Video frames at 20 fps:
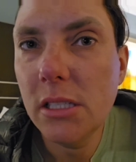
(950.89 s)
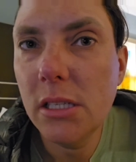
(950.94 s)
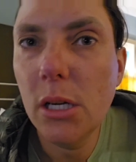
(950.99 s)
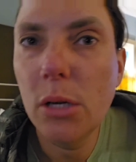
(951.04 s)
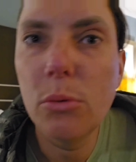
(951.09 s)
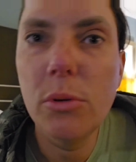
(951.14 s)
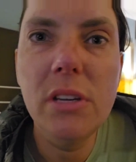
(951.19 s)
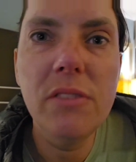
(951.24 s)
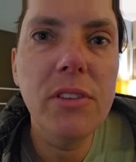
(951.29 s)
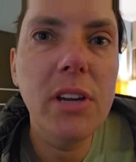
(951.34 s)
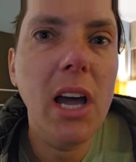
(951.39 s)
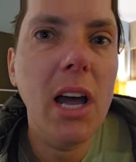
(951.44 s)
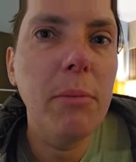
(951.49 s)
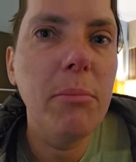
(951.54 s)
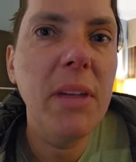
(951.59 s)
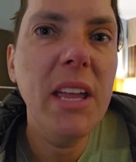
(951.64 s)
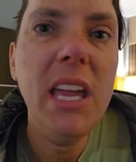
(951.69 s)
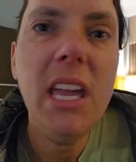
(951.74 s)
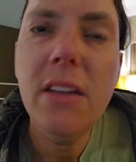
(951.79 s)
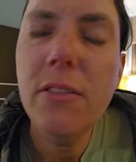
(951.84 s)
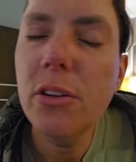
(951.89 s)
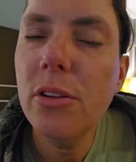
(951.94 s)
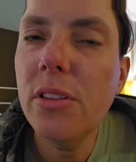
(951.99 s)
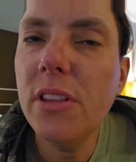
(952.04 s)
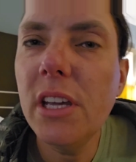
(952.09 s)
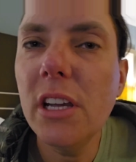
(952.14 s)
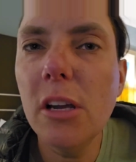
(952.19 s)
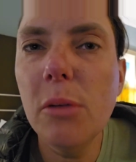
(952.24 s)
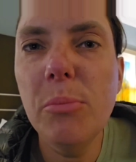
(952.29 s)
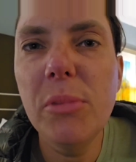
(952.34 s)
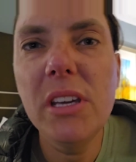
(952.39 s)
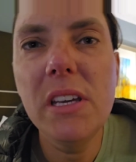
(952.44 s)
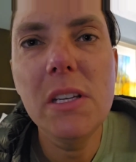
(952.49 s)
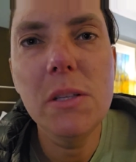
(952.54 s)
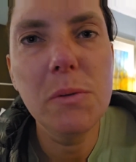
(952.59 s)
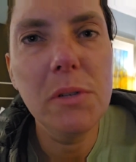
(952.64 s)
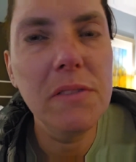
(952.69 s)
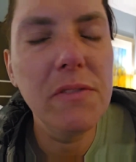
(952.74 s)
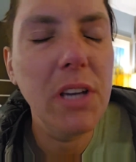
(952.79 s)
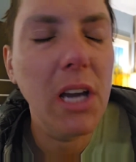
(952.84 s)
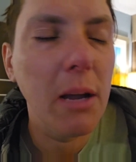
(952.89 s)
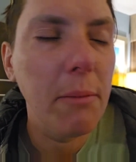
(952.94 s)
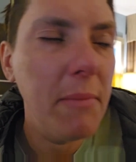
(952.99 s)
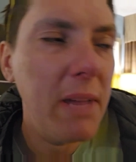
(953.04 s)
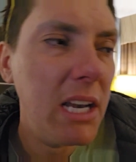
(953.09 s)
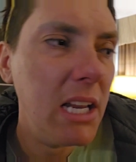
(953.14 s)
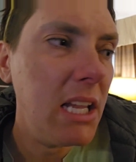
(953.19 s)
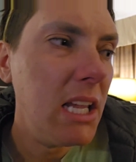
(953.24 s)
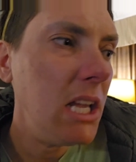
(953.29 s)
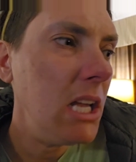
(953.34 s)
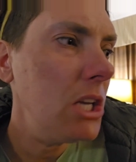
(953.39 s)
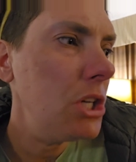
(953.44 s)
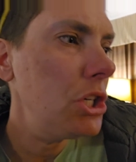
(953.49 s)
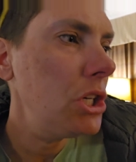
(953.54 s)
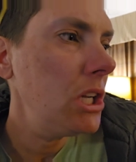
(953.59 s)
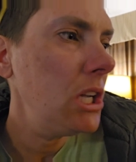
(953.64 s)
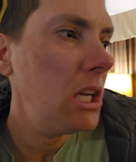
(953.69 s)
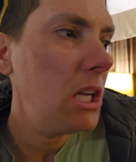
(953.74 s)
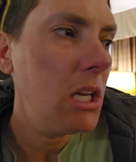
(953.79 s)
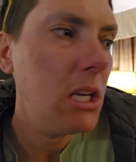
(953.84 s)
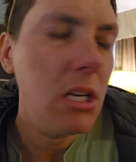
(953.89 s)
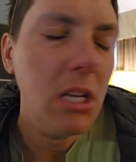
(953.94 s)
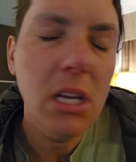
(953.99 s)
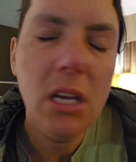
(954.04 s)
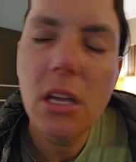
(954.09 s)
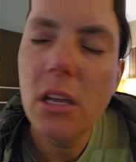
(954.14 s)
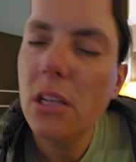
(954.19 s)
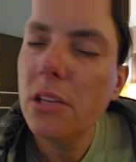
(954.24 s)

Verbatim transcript: You know, we've got behavior therapies, we've got medication,